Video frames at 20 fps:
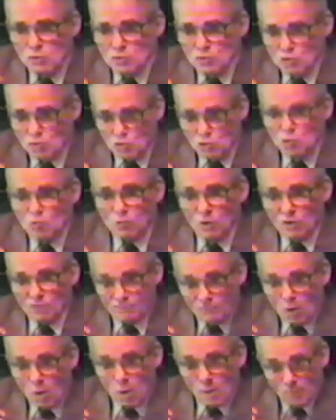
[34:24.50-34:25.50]
you
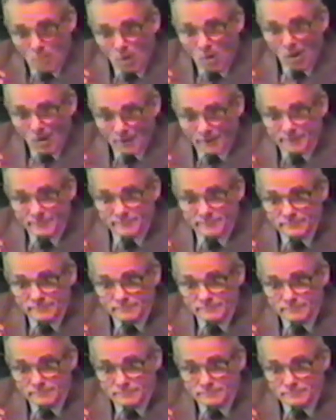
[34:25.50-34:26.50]
will fall apart.
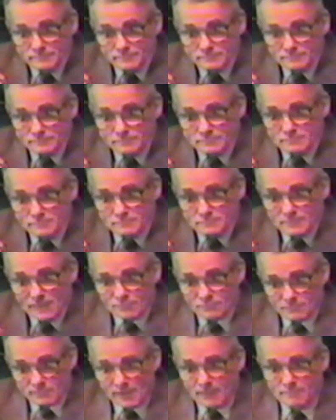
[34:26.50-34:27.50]

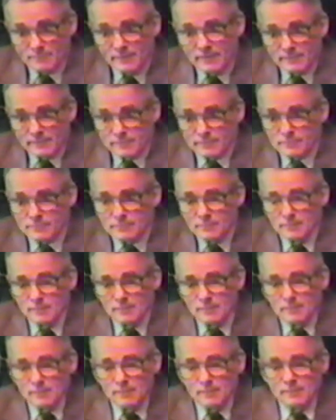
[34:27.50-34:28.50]
That's what that means.
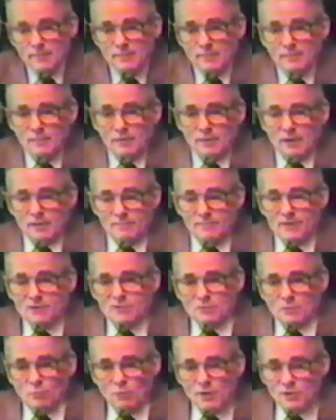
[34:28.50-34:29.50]
It
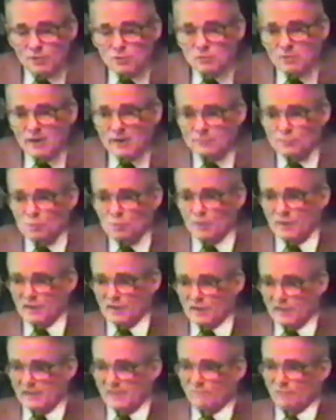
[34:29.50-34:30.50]
means that when you got
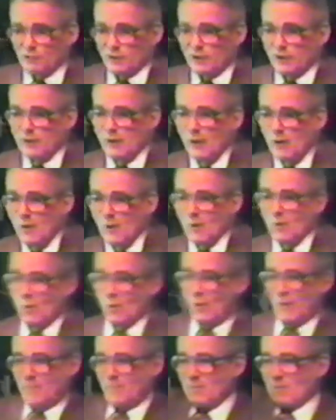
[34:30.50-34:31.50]
saved, see,
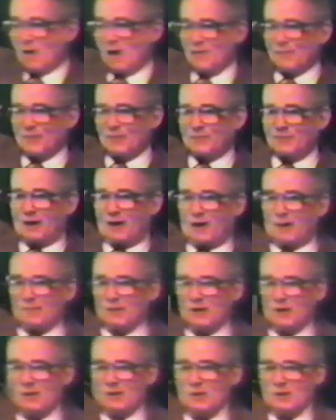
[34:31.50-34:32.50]
right at the
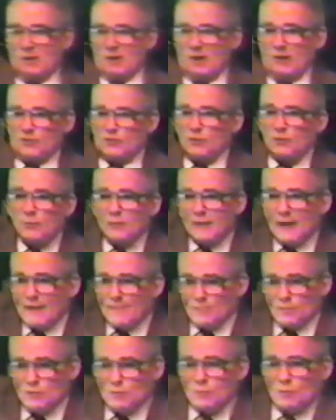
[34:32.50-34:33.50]
top, you know what
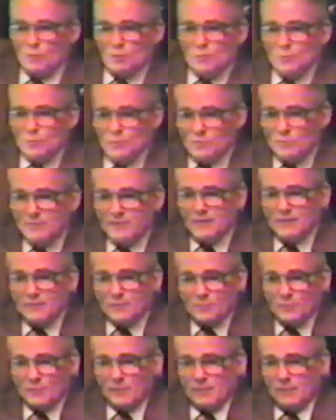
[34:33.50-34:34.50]
happens to you as soon as you
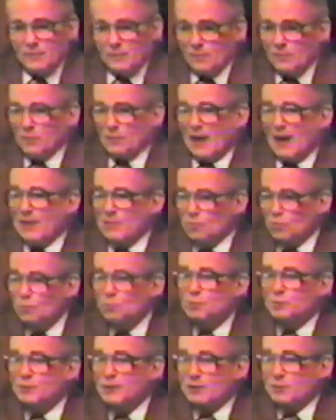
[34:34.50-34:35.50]
begin to say, as
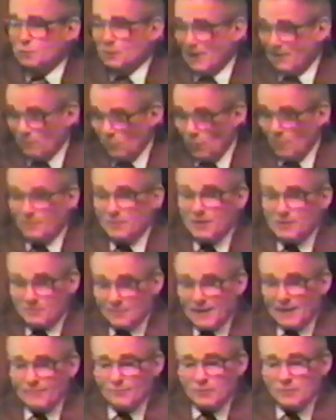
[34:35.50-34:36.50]
soon as you get saved, you know what
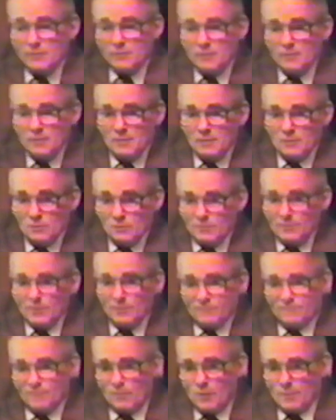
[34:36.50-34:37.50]
begins to happen to you? You
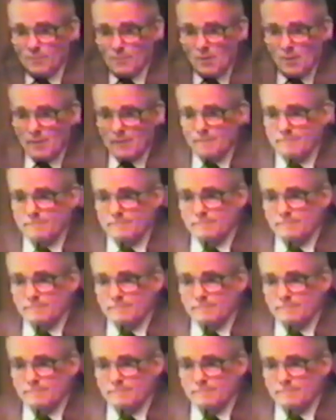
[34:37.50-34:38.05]
begin to fall apart.